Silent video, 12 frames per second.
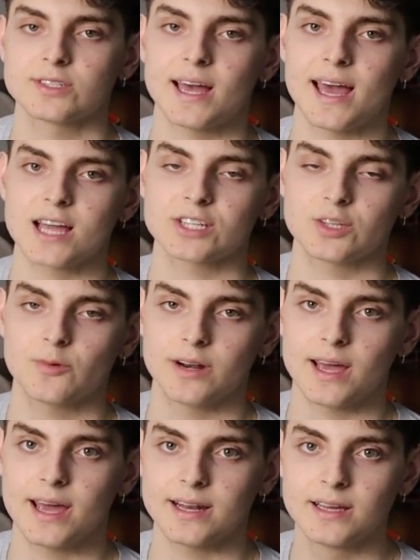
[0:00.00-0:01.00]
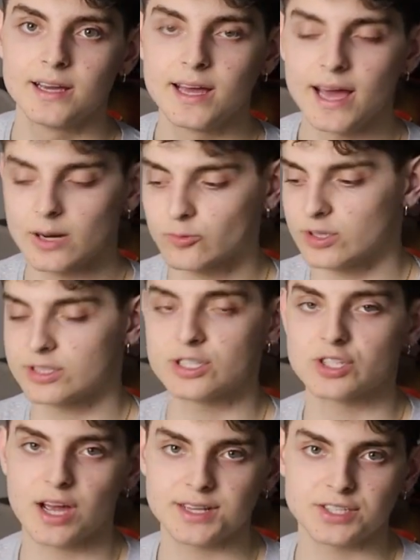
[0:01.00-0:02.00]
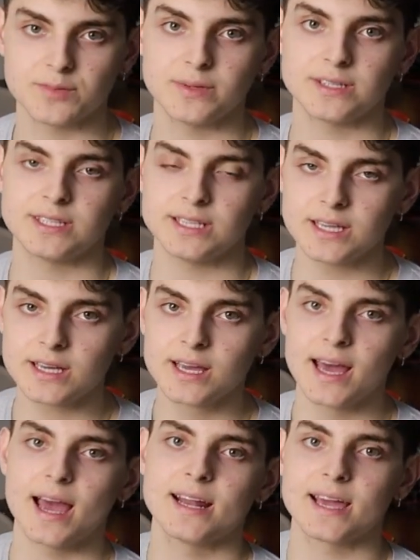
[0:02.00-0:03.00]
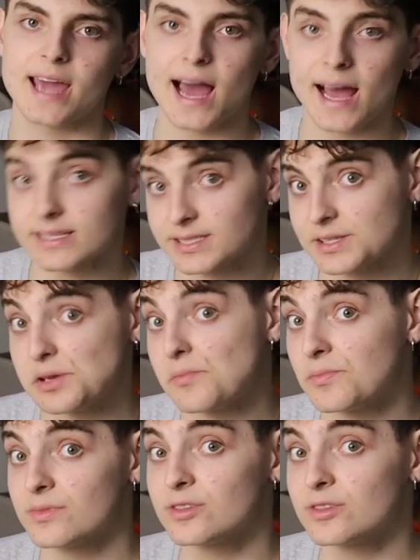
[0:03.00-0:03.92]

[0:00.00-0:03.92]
I actually went ahead and went to ChatGPT and I asked him